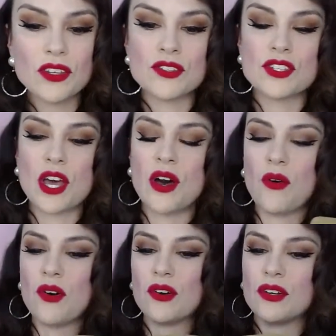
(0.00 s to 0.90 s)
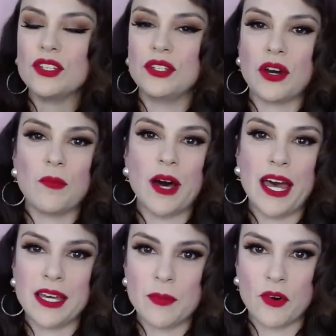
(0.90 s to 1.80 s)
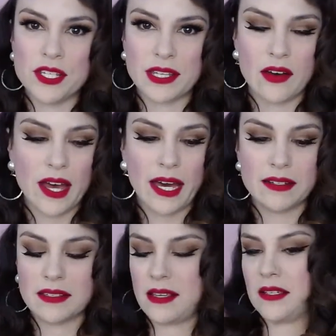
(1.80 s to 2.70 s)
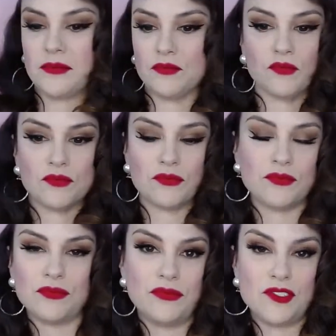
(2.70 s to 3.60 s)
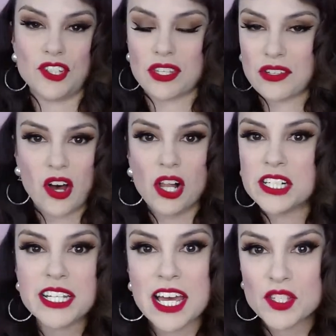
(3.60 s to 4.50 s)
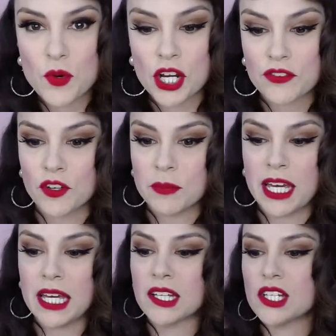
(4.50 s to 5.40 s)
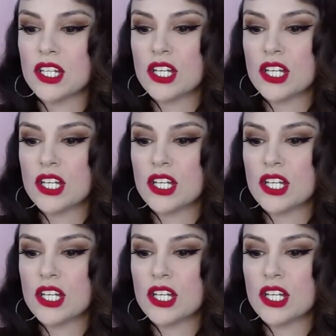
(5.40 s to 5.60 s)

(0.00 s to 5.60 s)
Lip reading: So, buying a Boy Scout hat is like just all in a day's work for me.